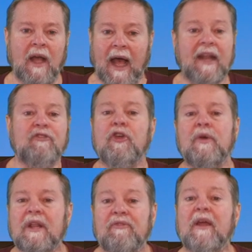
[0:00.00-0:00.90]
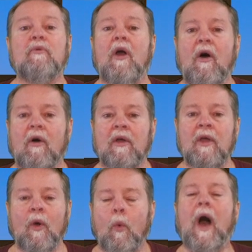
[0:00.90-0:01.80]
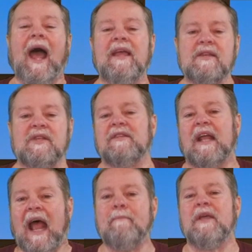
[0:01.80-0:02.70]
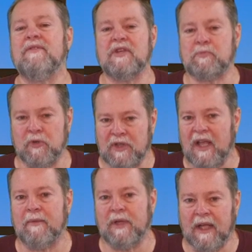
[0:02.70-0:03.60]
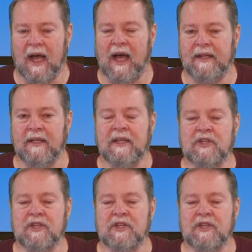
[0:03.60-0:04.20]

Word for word: I didn't do anything wrong. Why is it that I'm in this predicament, God?